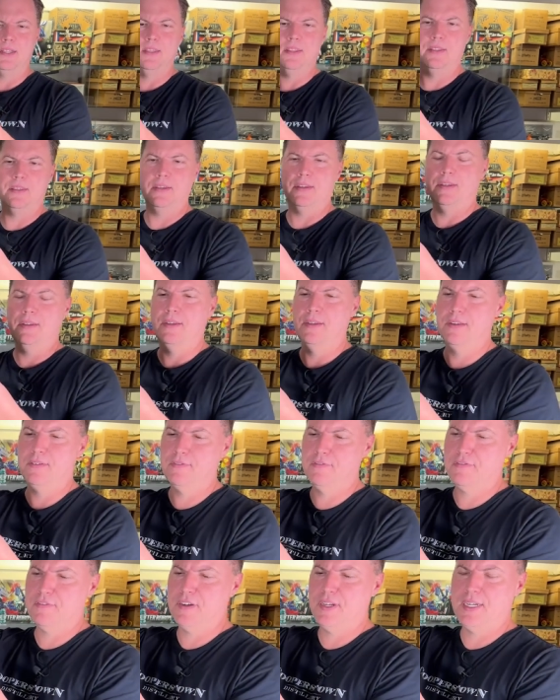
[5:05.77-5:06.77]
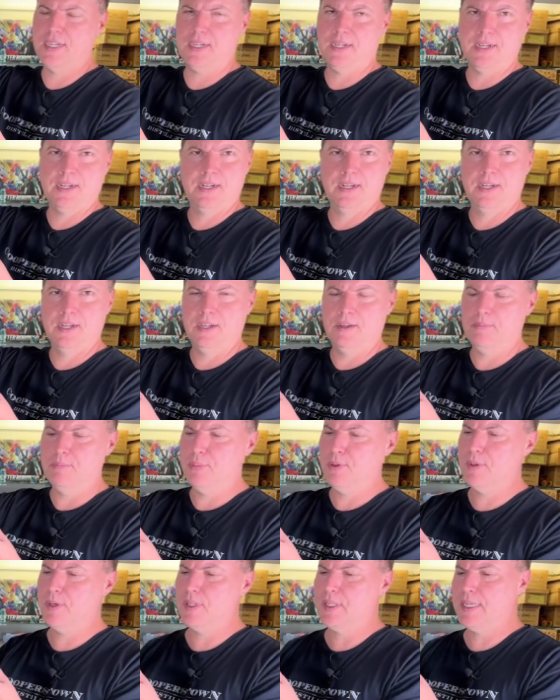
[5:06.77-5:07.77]
The front,
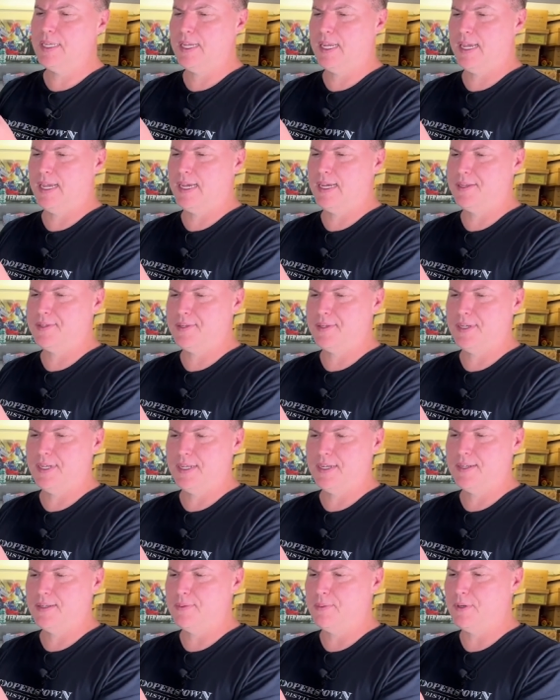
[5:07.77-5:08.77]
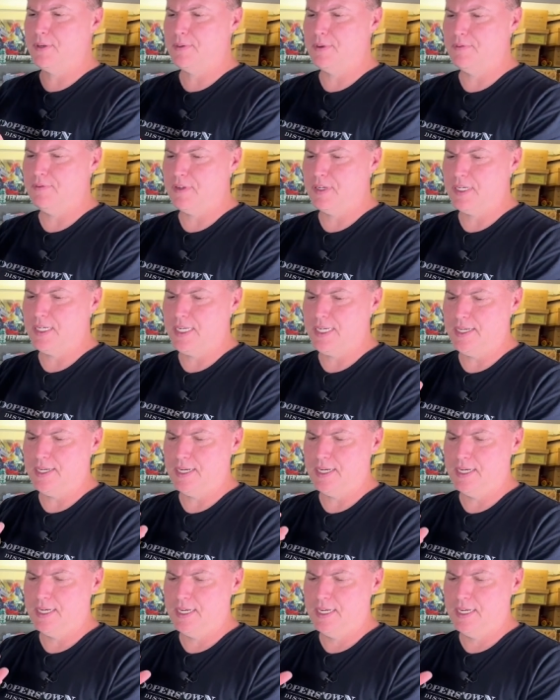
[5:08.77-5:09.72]
poorly cast, not as well refined.